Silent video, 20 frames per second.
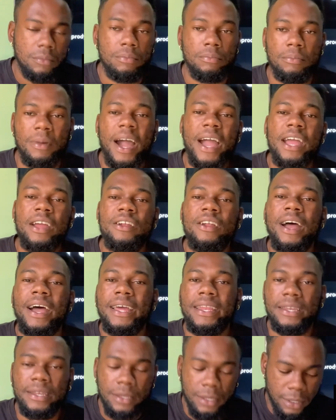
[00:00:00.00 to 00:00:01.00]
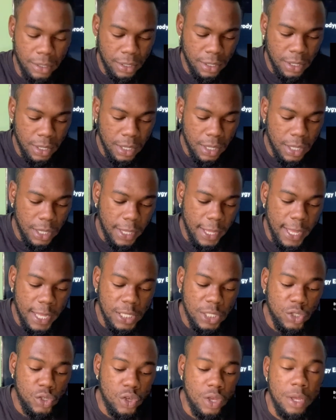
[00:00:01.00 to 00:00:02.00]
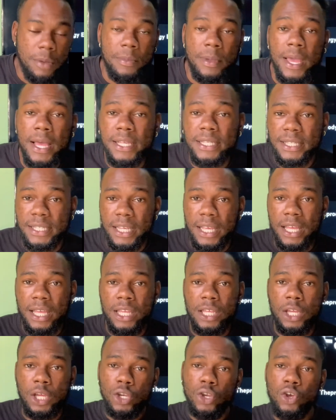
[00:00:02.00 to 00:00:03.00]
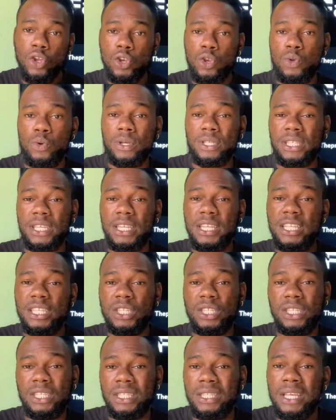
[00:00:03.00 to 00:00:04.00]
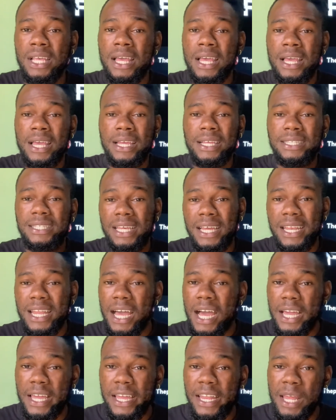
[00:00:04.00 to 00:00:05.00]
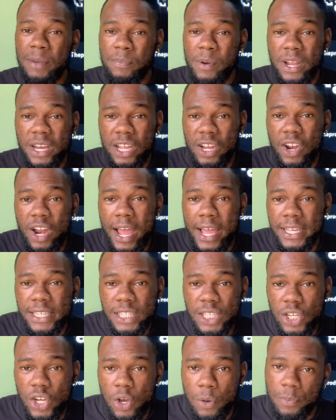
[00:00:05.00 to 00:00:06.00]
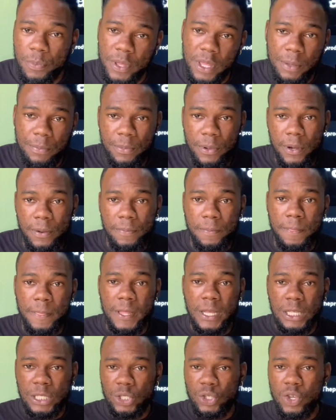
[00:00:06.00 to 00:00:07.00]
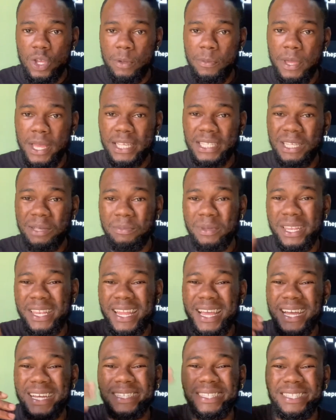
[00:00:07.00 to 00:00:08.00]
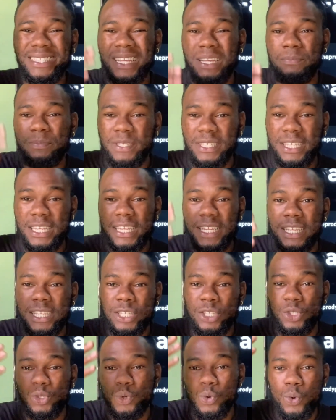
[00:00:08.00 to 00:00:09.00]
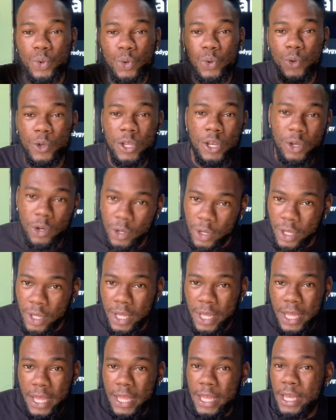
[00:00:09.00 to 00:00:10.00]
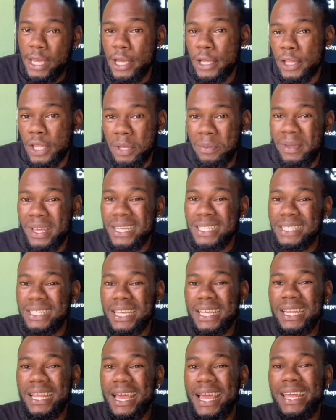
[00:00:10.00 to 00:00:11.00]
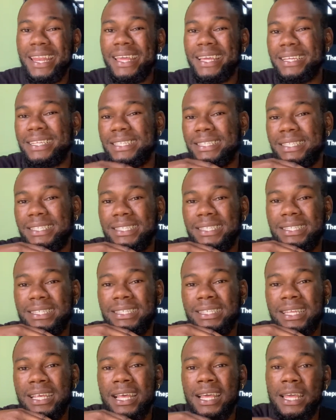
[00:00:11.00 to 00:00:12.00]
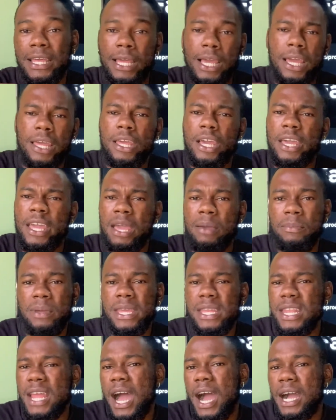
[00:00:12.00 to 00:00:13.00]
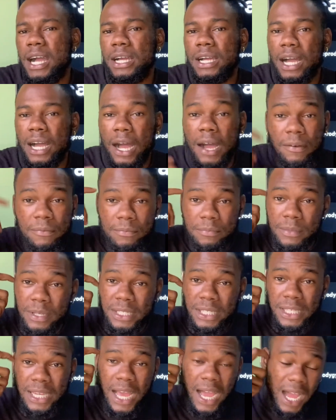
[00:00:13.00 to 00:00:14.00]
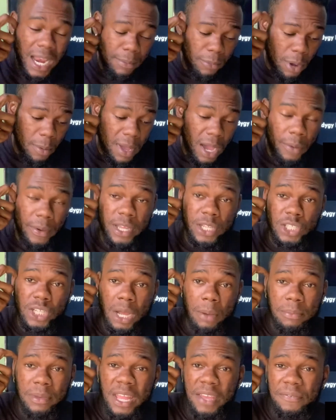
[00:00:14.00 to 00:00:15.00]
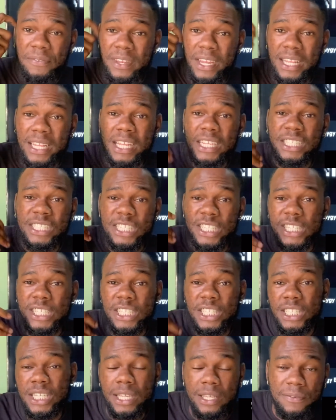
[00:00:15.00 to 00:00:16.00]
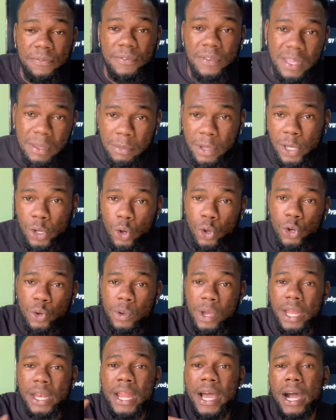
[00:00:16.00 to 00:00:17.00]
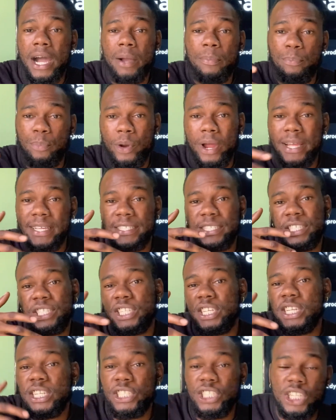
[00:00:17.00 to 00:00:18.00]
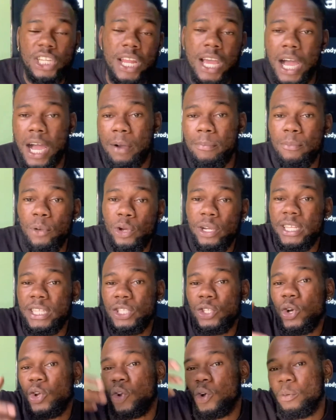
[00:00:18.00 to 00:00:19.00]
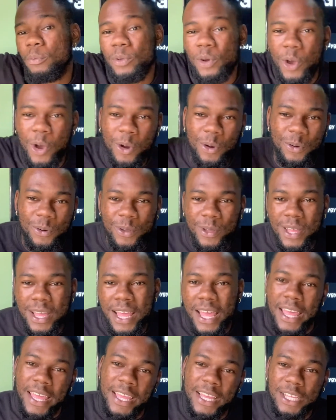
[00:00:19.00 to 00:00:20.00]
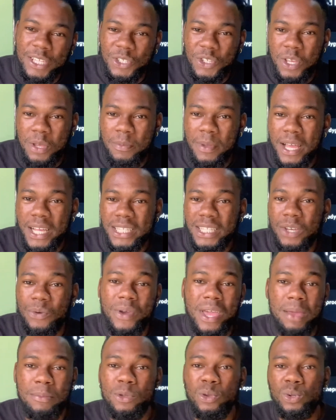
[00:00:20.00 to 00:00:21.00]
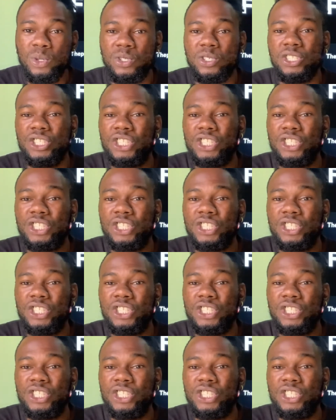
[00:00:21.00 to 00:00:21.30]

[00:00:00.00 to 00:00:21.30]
Byron, you see me I say, you don't know say this is a dog get up on the rise, you know, people. You see me I say, me not stop say this tone, you know. You get me I say, nah, next. You get me dog. You see the album I went drop definitely change thing for him. You don't know a dog price change, your dog money turn up now. You see me I say, where him used to